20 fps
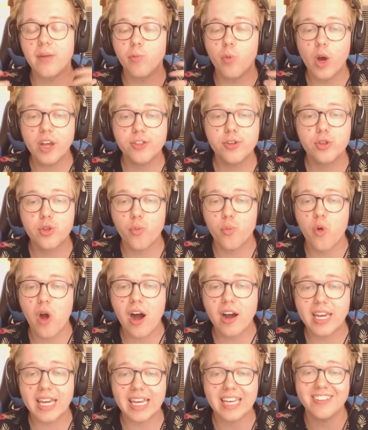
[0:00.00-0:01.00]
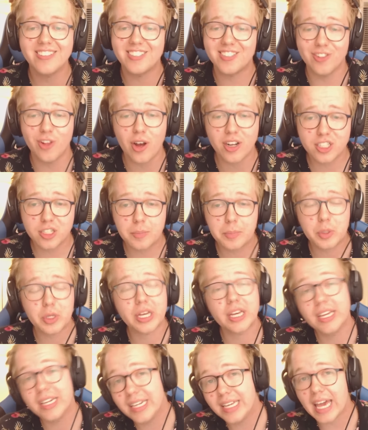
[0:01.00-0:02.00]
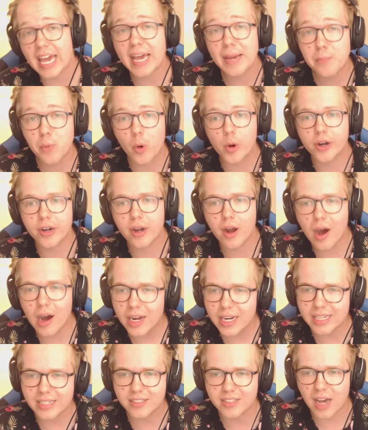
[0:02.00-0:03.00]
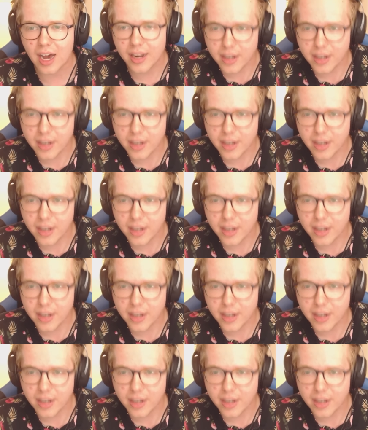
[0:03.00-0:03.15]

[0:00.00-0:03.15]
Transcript: and whether the rocket is launchable in-game or not is